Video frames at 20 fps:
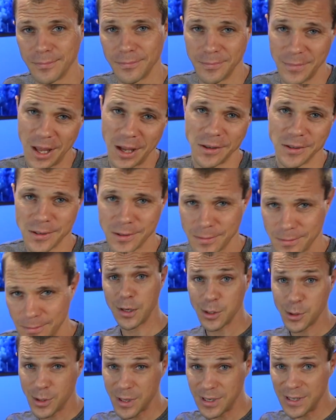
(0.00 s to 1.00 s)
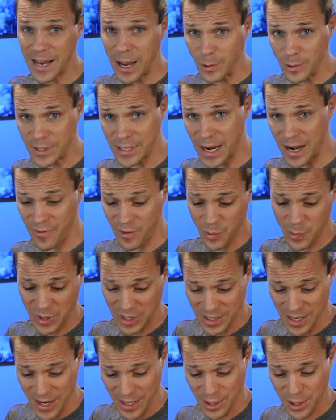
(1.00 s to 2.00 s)
Thanks. So the downside of a
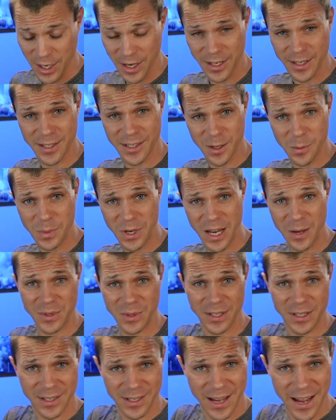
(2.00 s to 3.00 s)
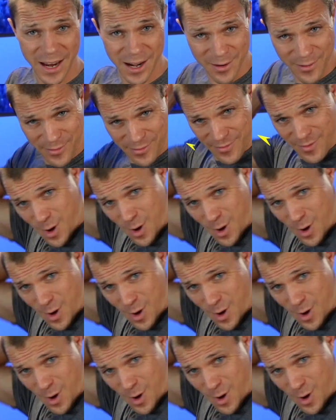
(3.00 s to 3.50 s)
massage gun is sometimes it's kind of